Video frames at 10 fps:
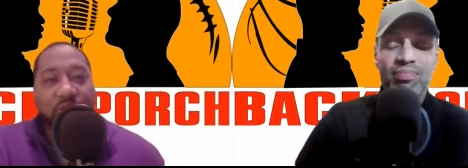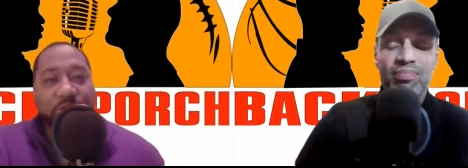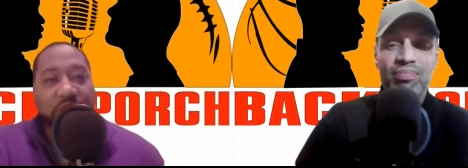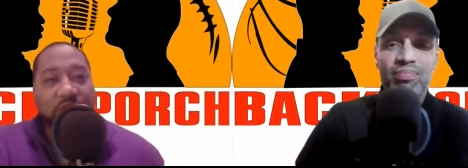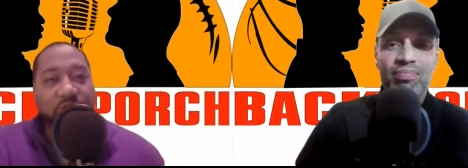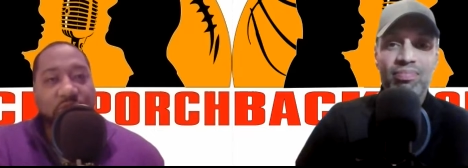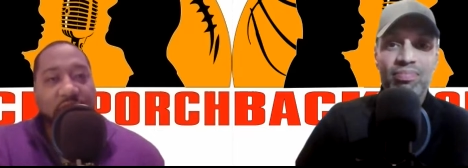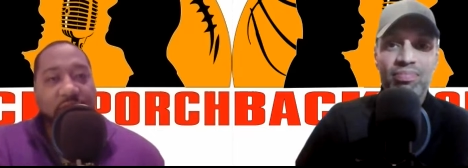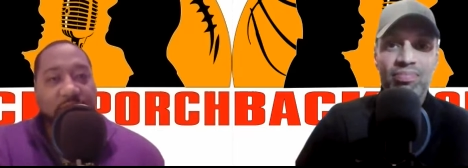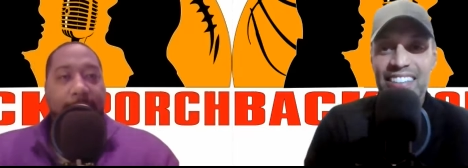Speaker 1: what say you, Danny?
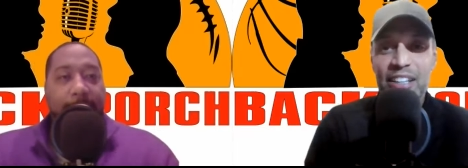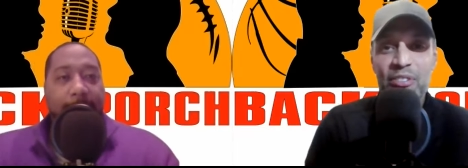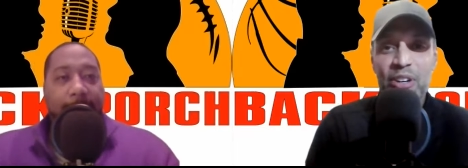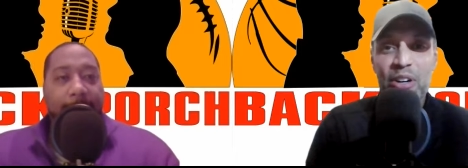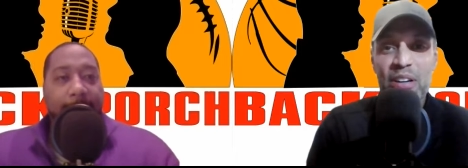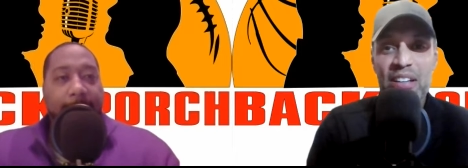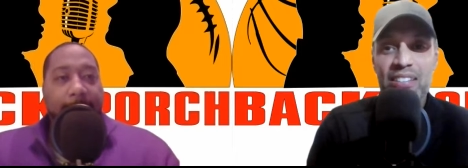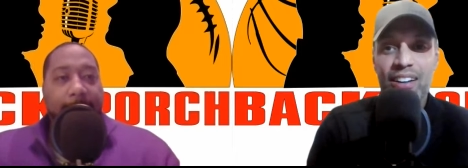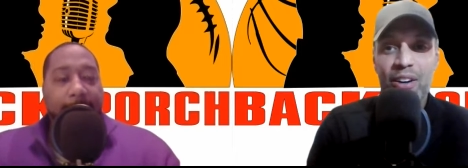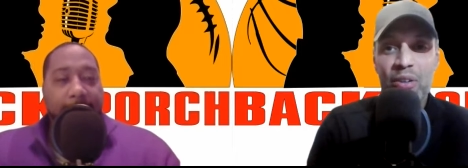
Speaker 2: Steph
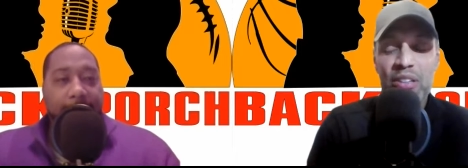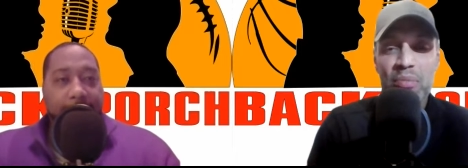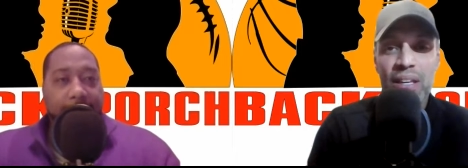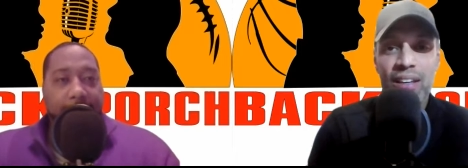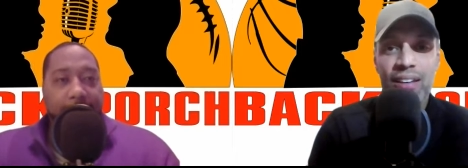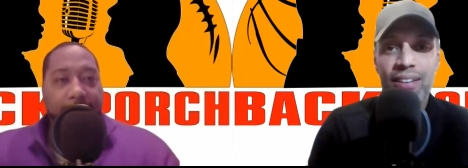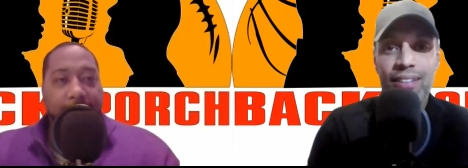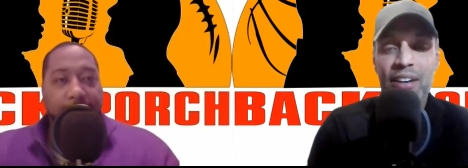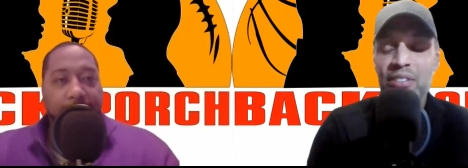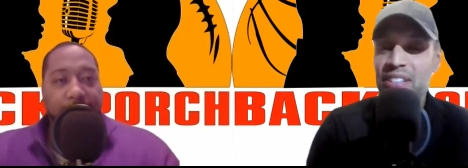Curry's always been,
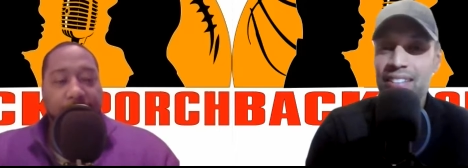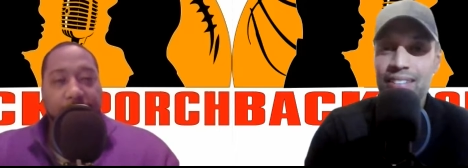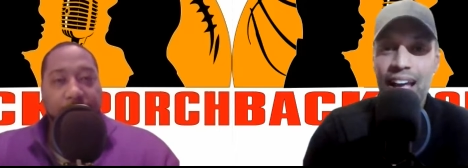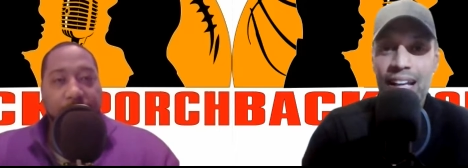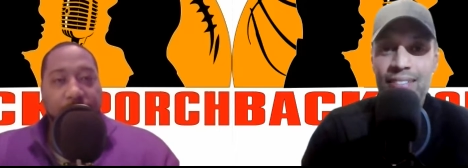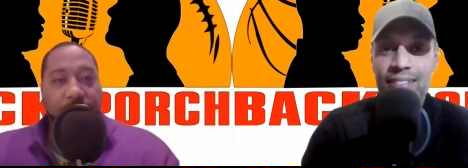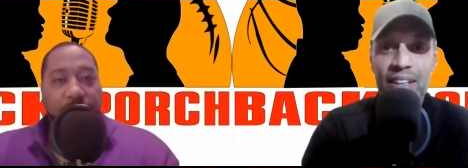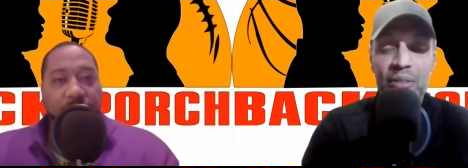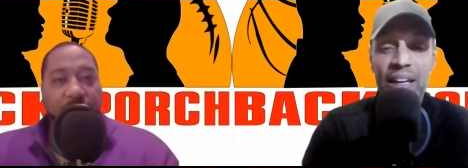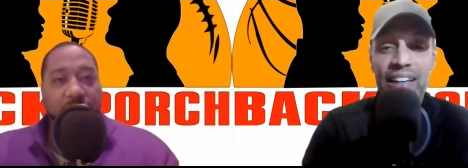ever since I seen
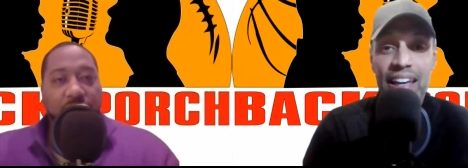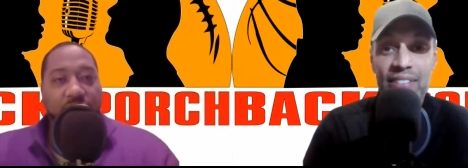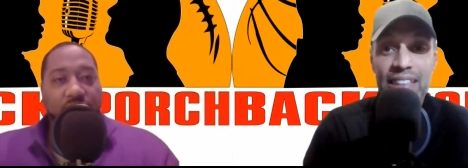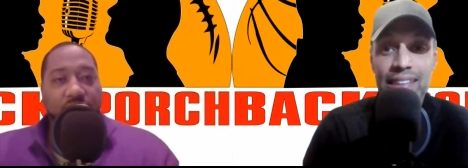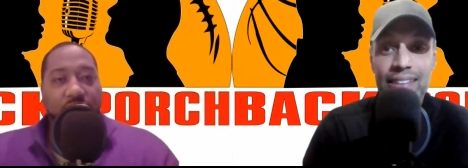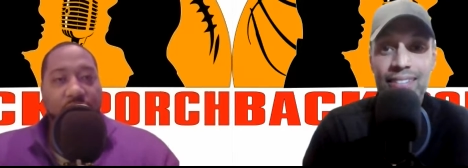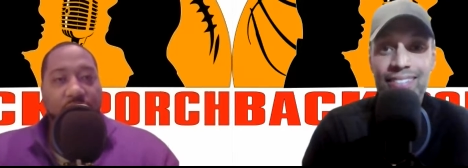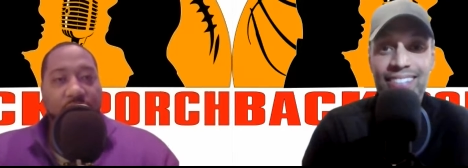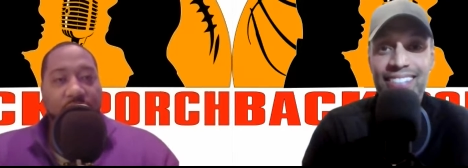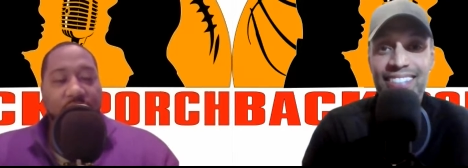him at Davidson,
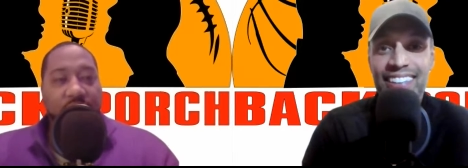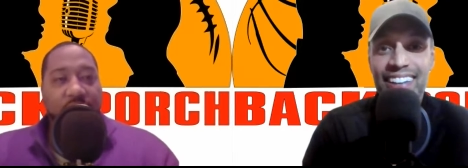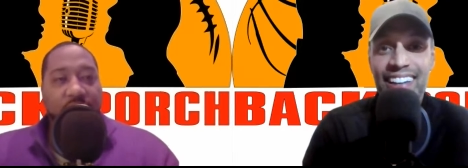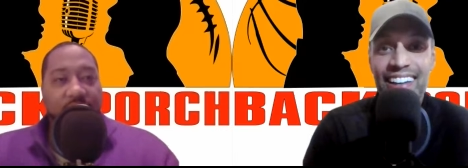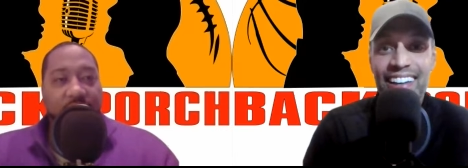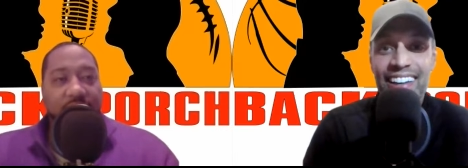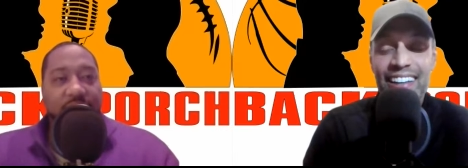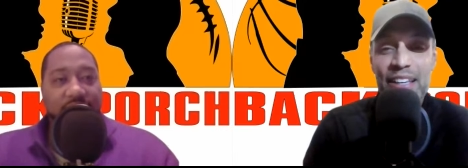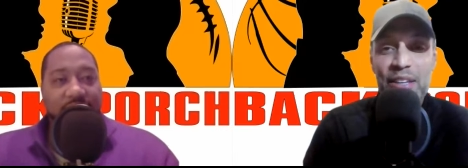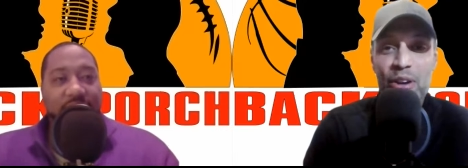
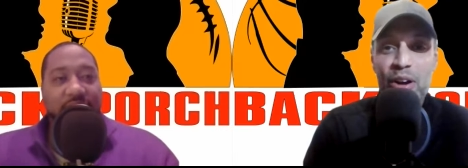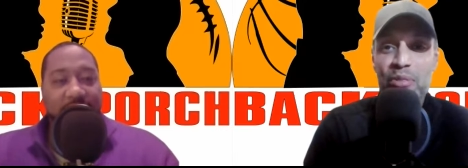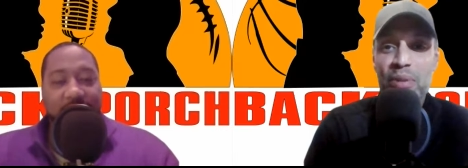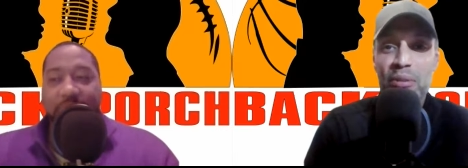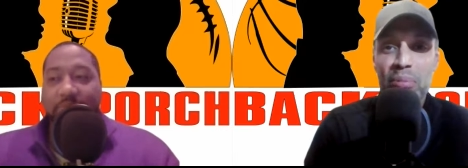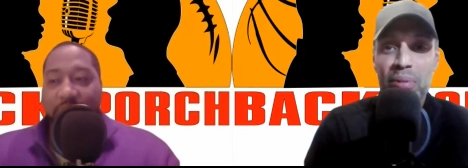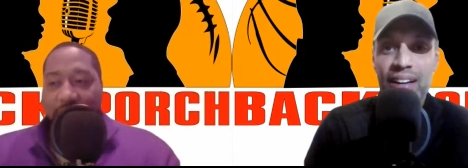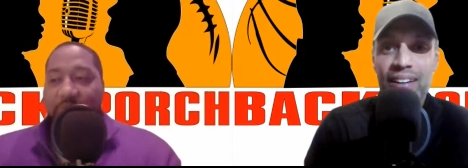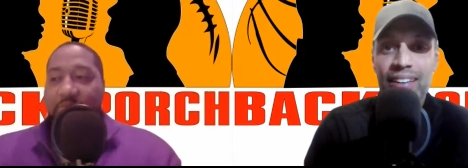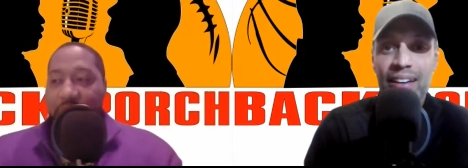he's always been a
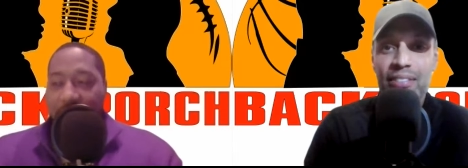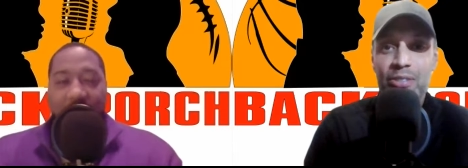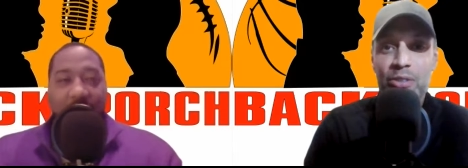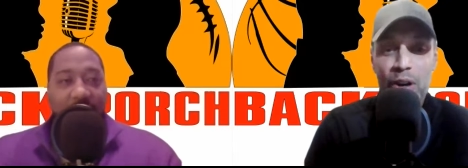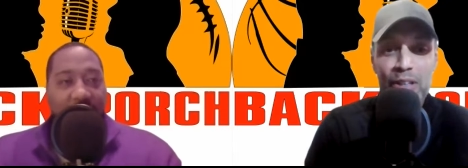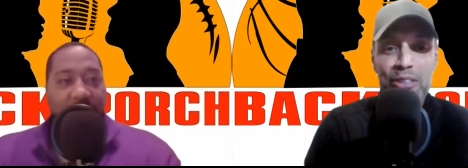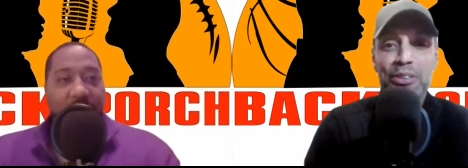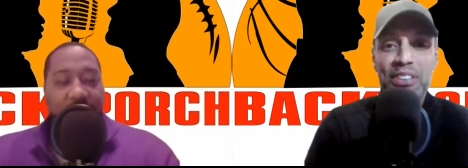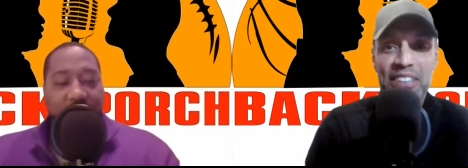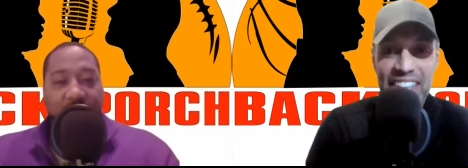player that draws you
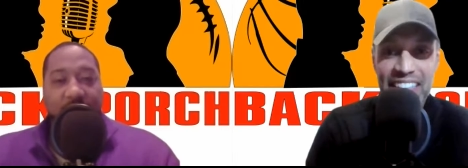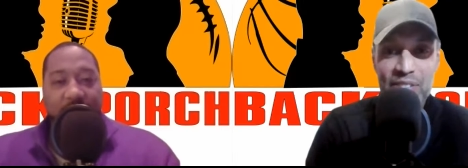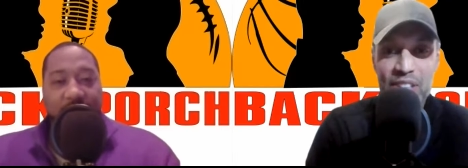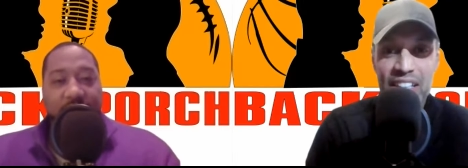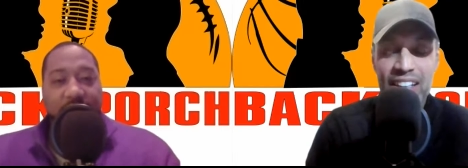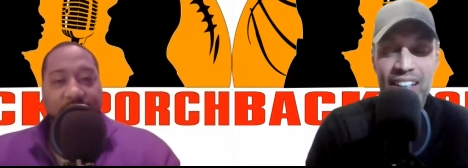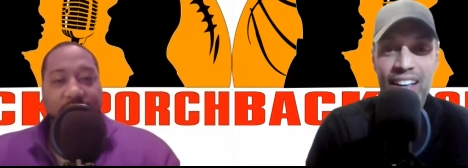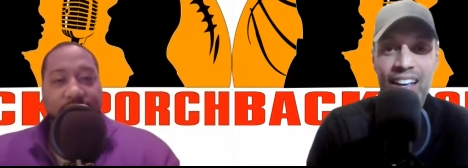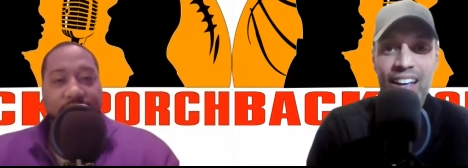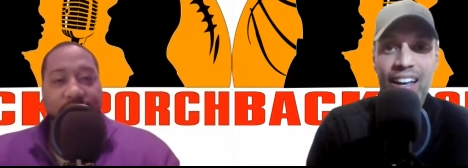to the TV
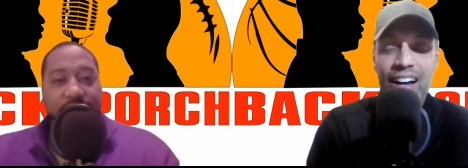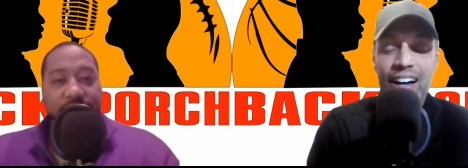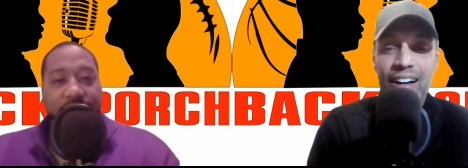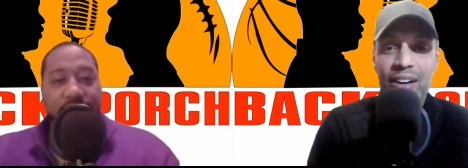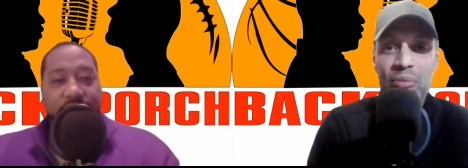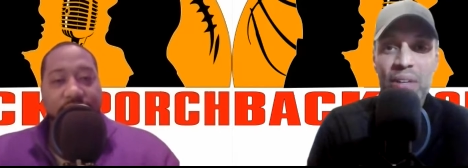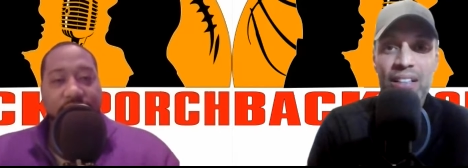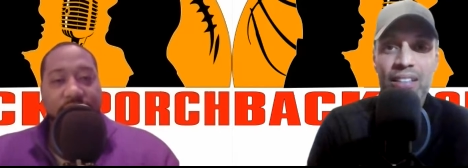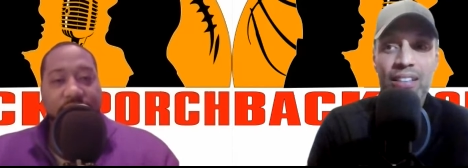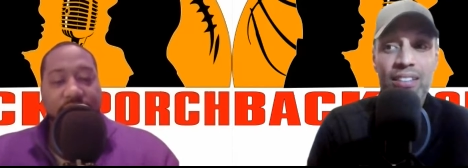uh,
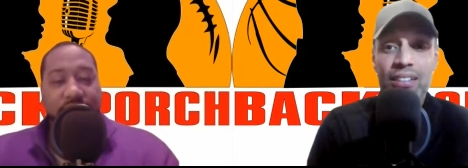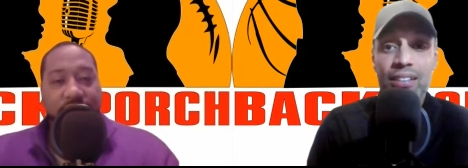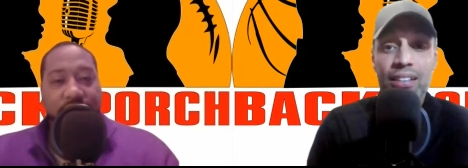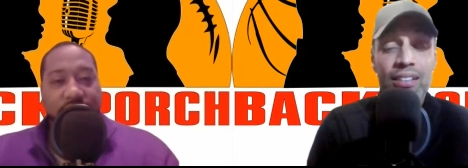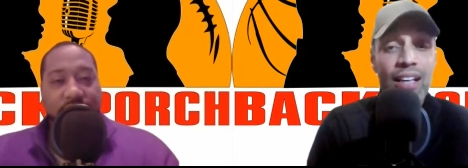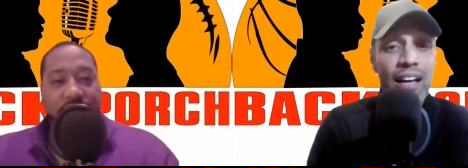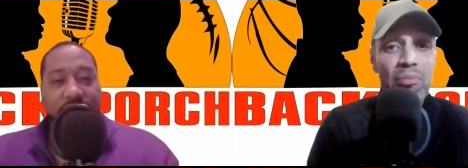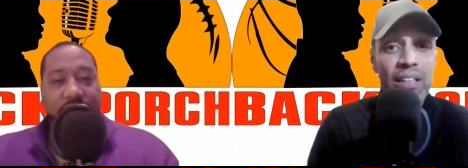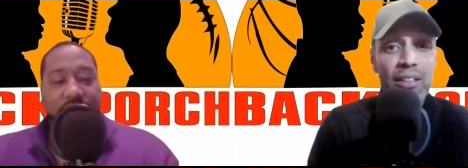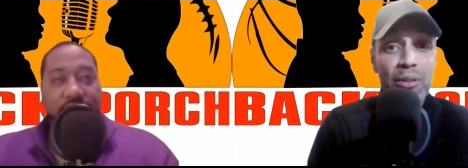because he's he's not a
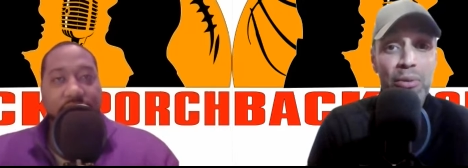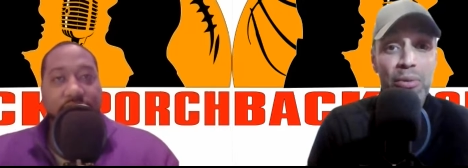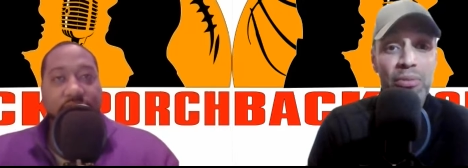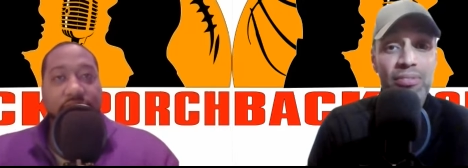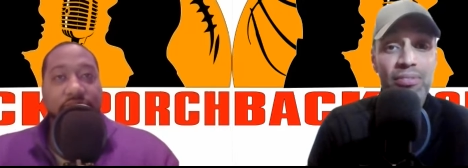big dude.